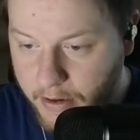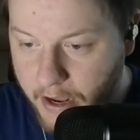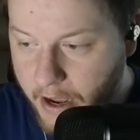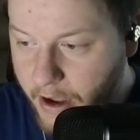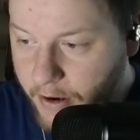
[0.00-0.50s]

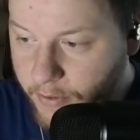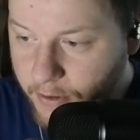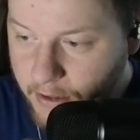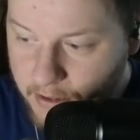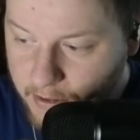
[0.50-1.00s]

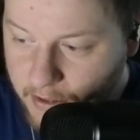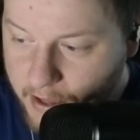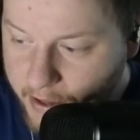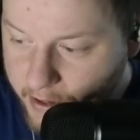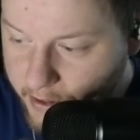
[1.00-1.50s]
Now,
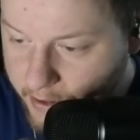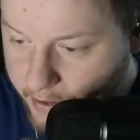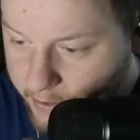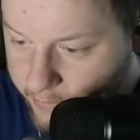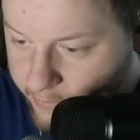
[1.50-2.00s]
let
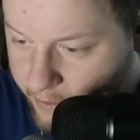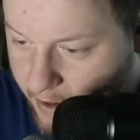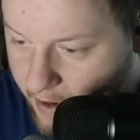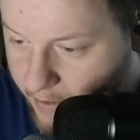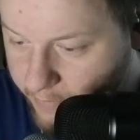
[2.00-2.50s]
us
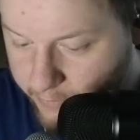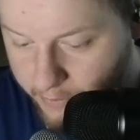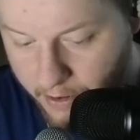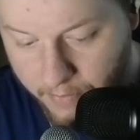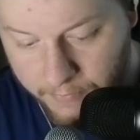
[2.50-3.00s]
have
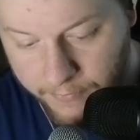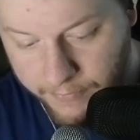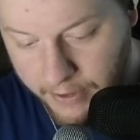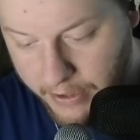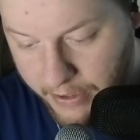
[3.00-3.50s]
some
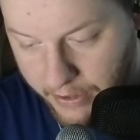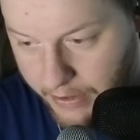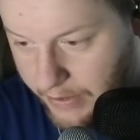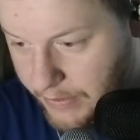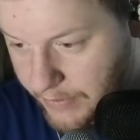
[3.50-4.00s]
fun.